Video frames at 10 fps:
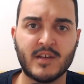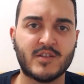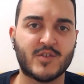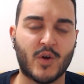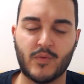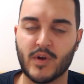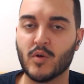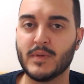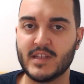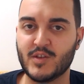So I
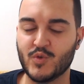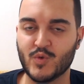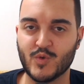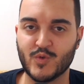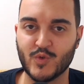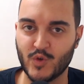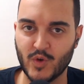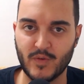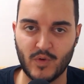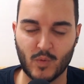recommend it to
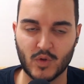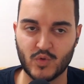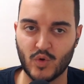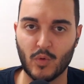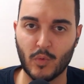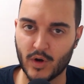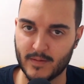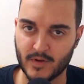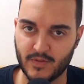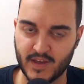you if you want to know more
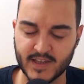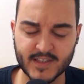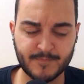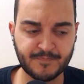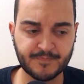about this.